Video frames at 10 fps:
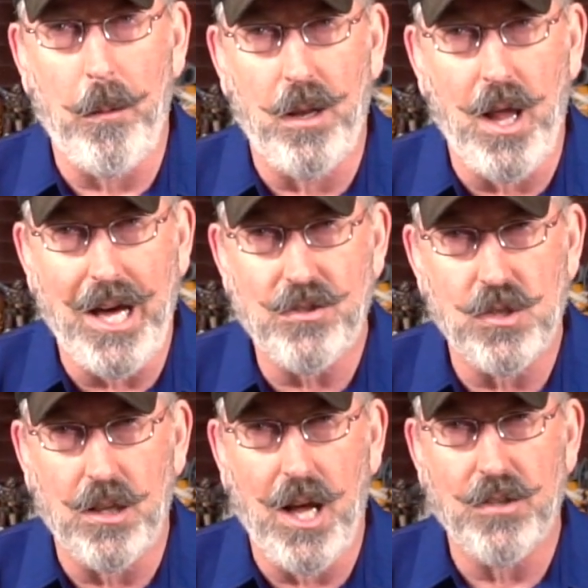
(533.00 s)
lots
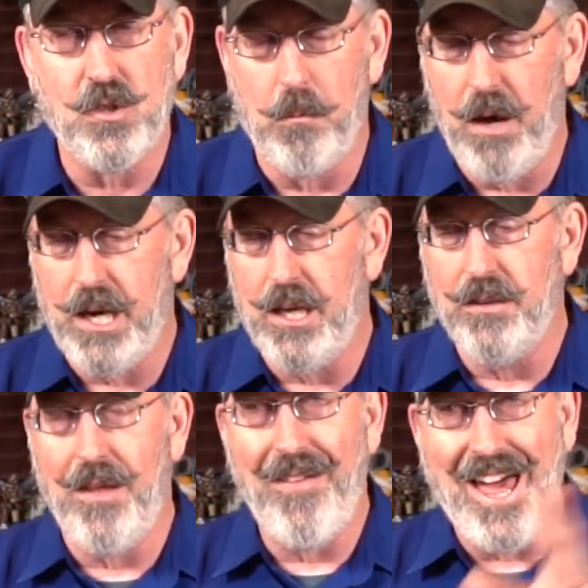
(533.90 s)
and lots of money. And
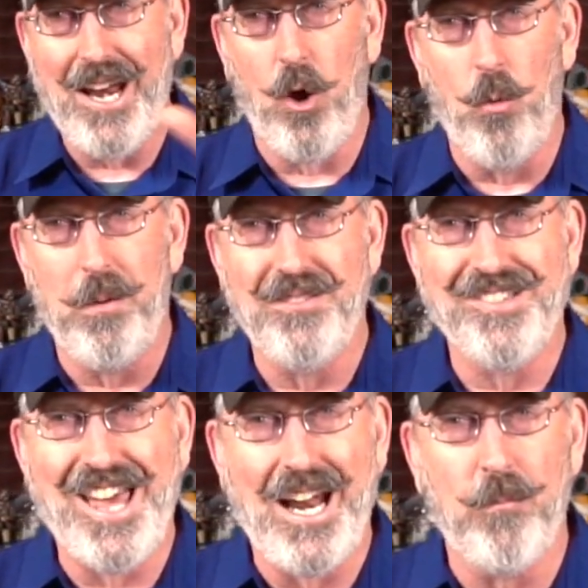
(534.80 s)
then that opens
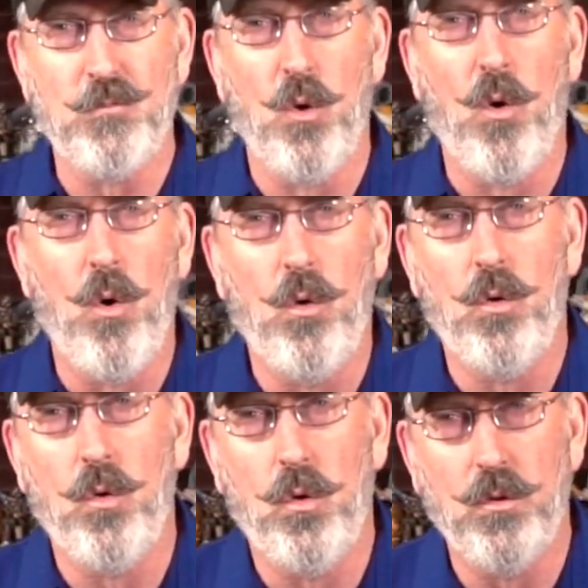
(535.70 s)
that up to a
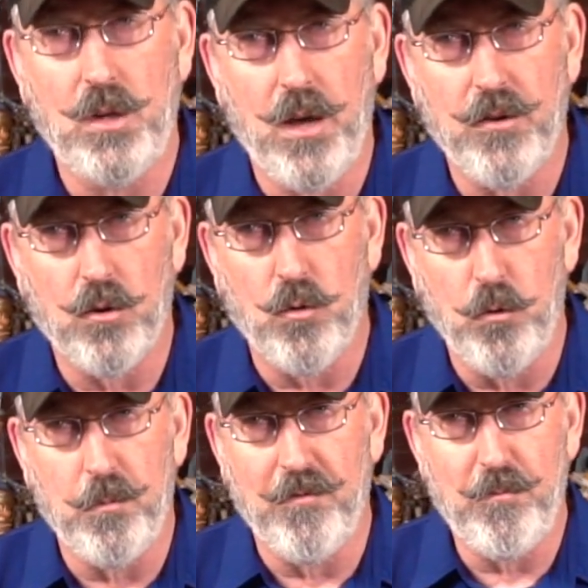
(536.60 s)
whole nother
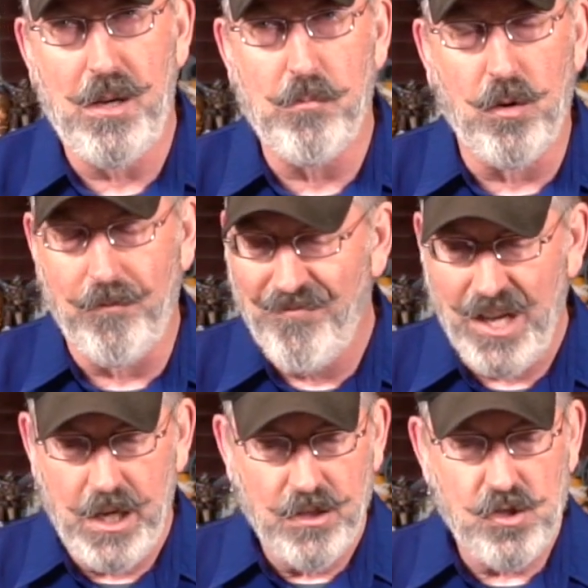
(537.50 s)
group of people.
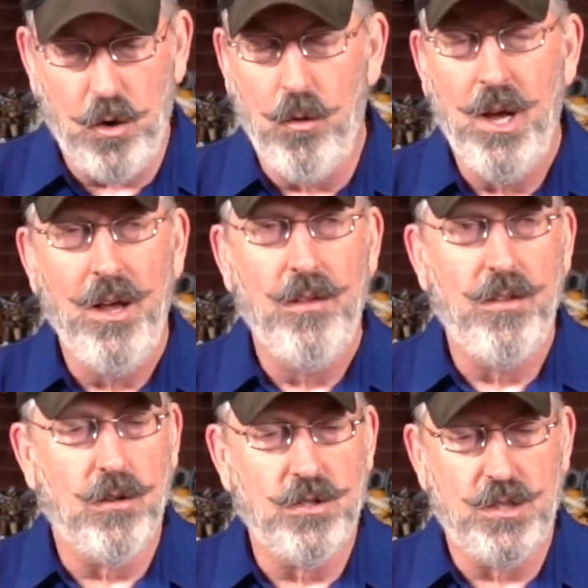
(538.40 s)
So
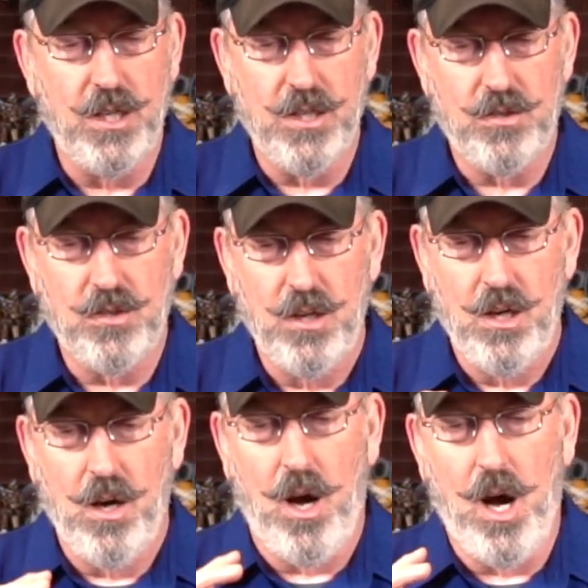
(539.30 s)
there's this
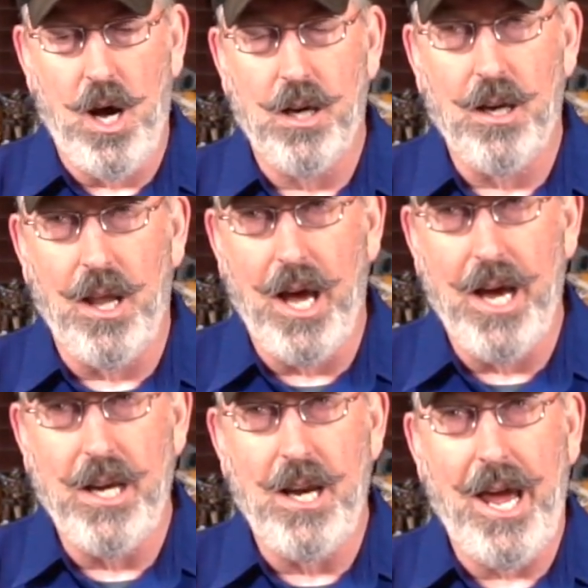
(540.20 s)

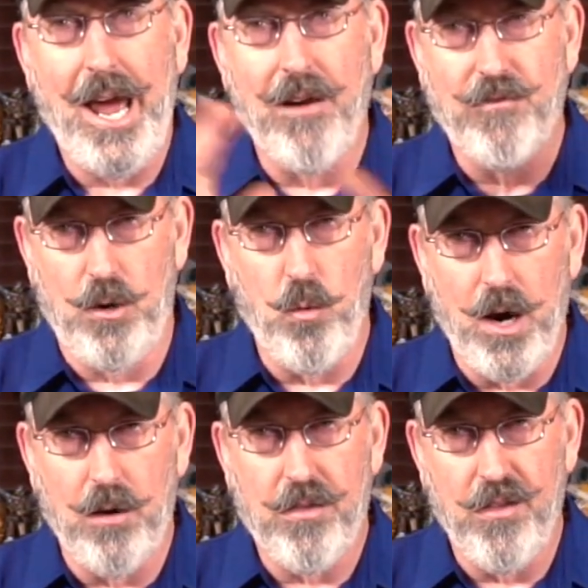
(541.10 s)
online
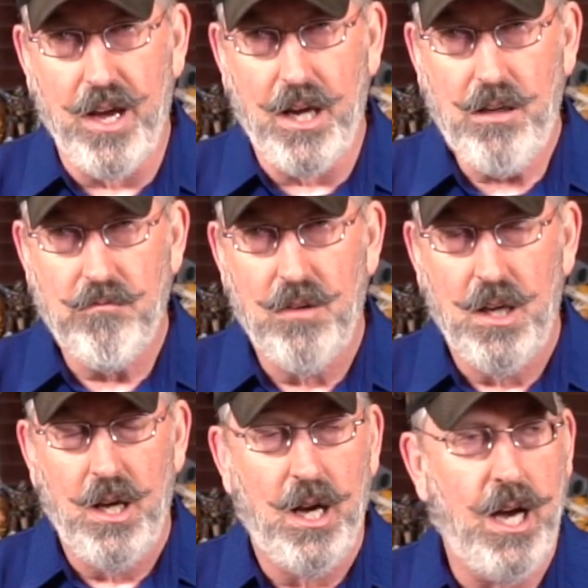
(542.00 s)
everywhere thing.
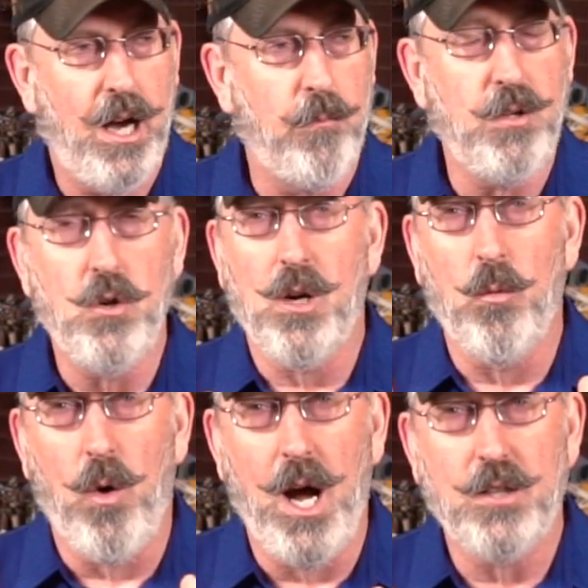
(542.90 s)
You
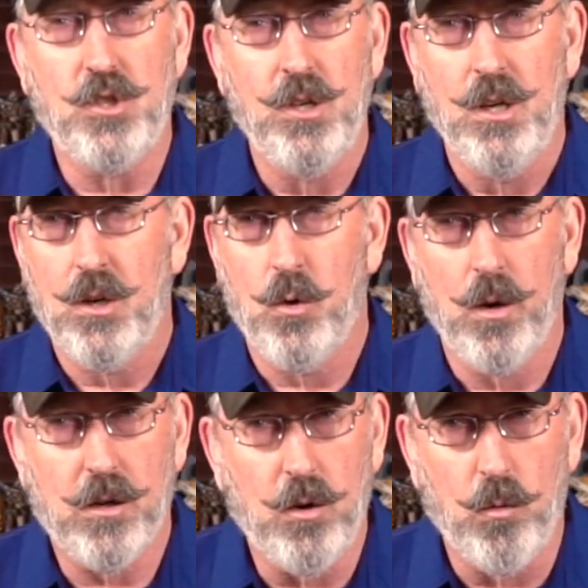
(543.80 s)
can watch
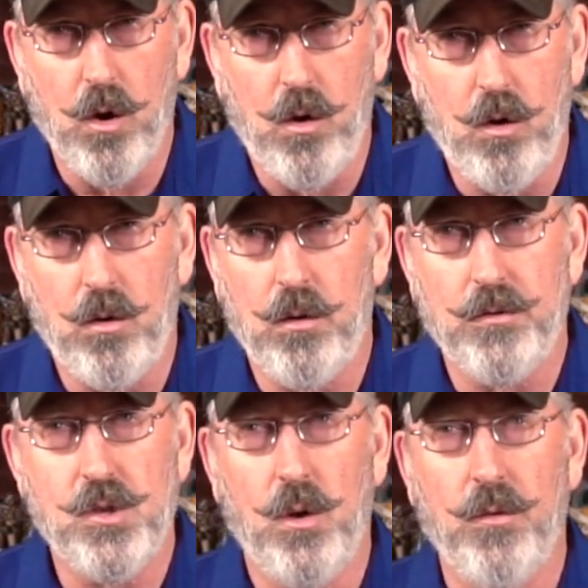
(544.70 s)
Critical Role,
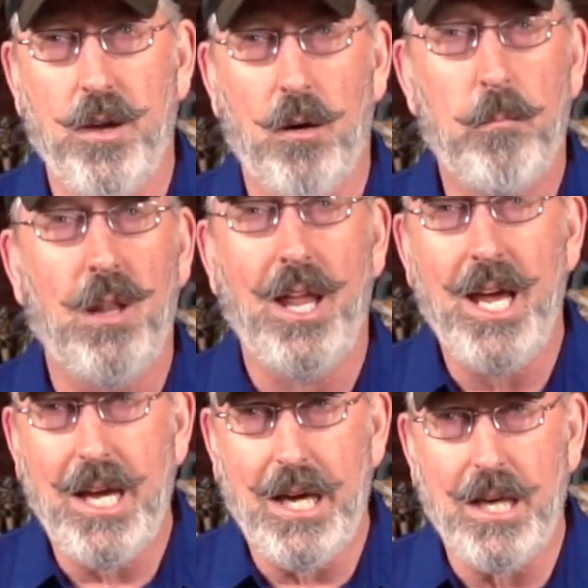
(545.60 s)
so they're
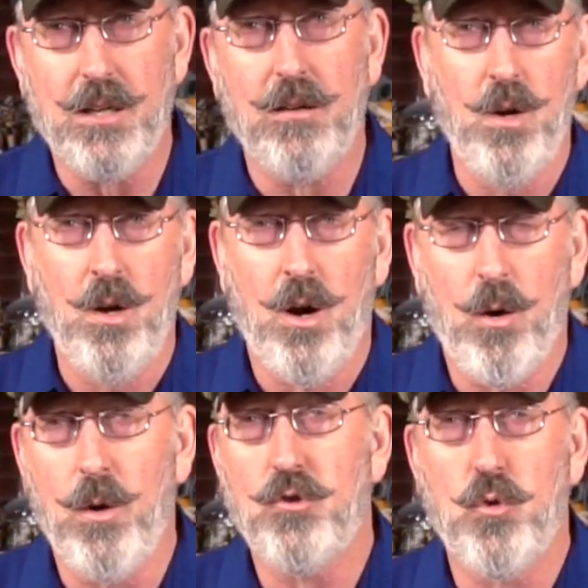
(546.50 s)
playing it,
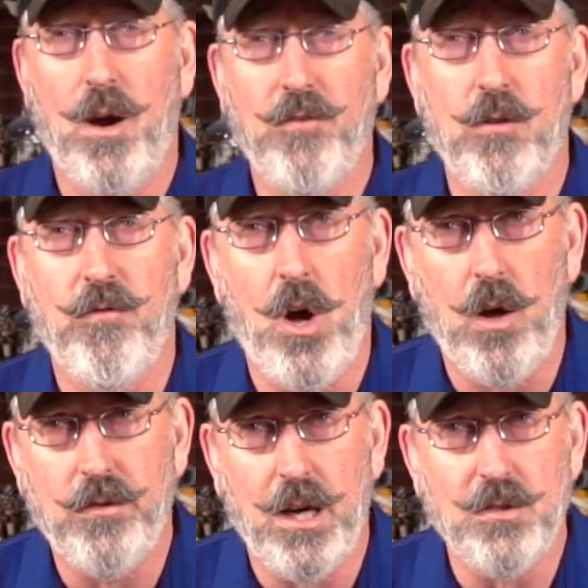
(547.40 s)
or what Trevor
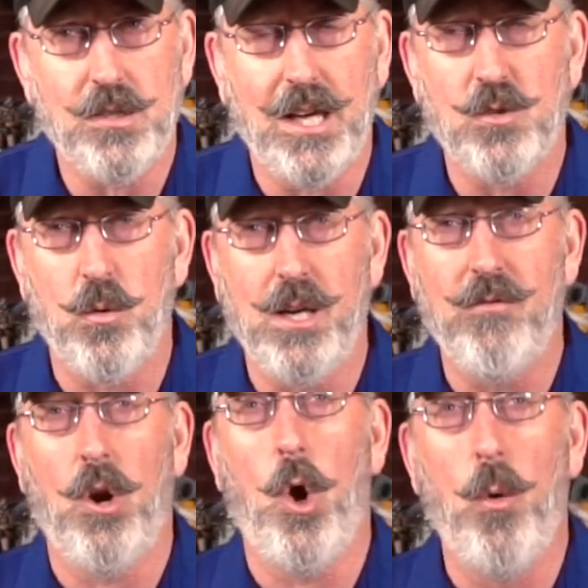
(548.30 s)
Duvall does. That's what
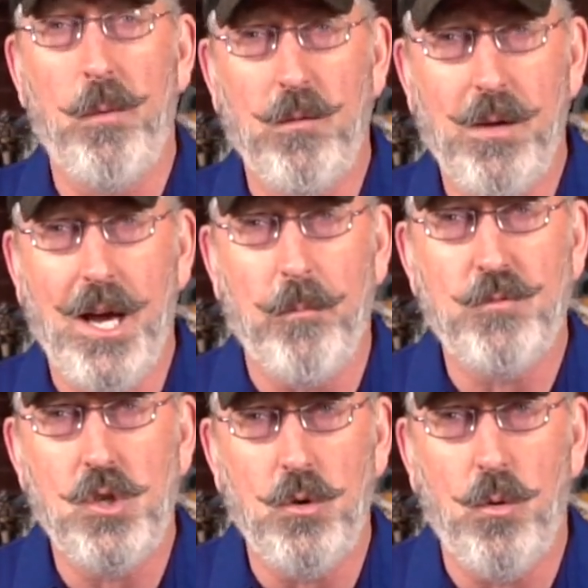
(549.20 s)
even opened me up
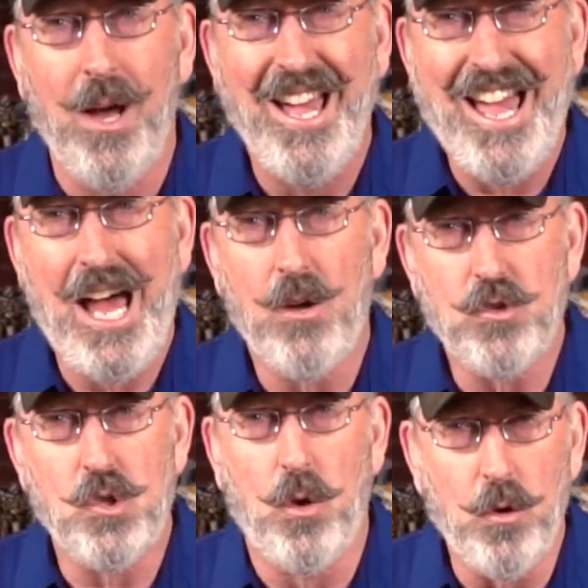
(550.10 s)
to how
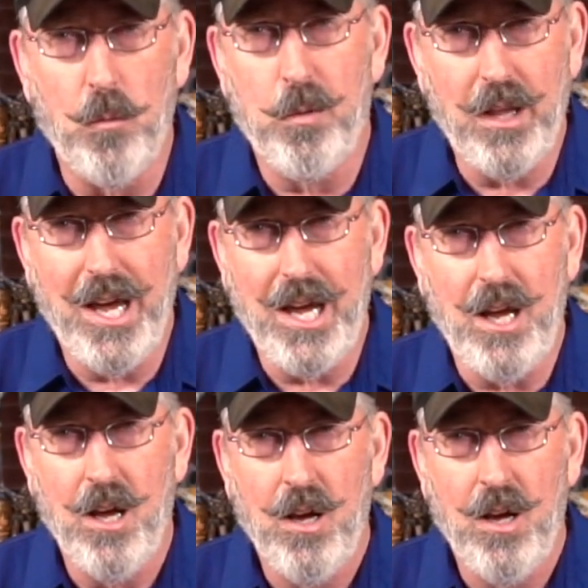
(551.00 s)
solo play